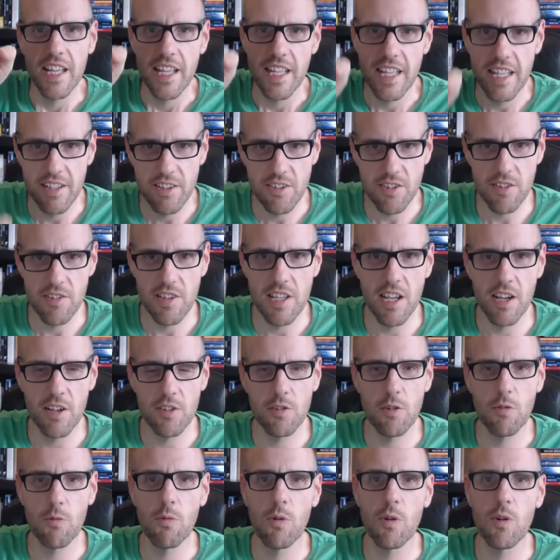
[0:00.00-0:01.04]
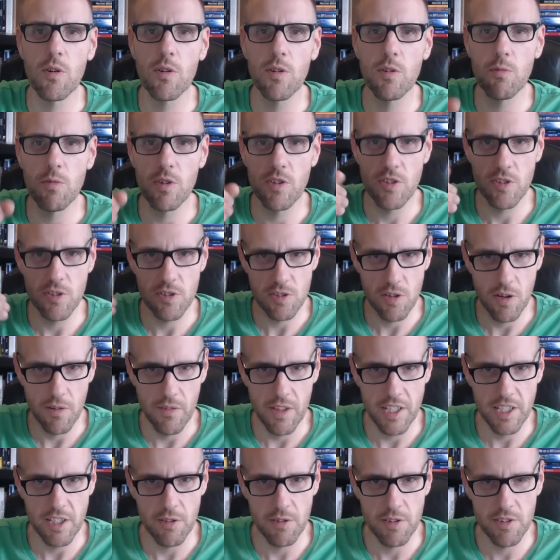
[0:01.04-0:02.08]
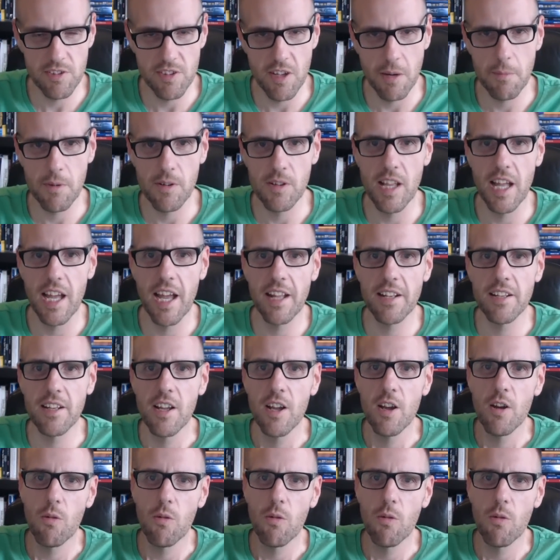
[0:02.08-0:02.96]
into the underworld, which is sort of like your summerland